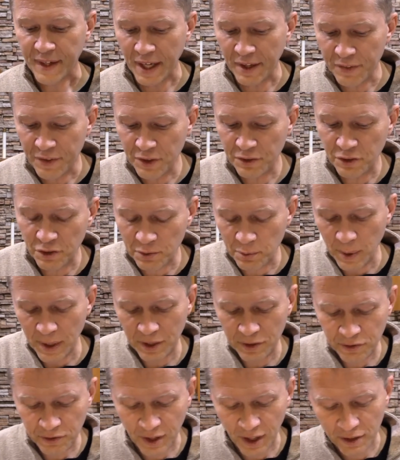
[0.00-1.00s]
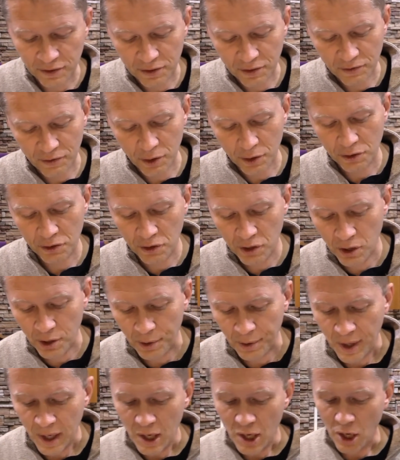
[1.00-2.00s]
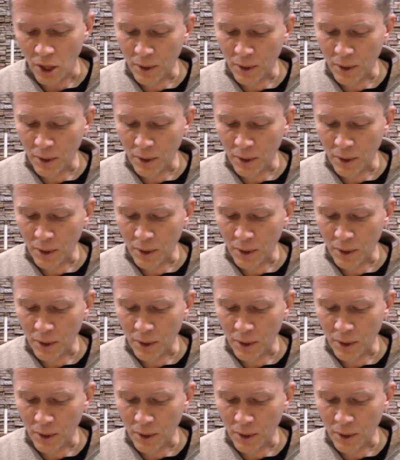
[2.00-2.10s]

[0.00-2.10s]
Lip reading: And this is what it says in verse 2.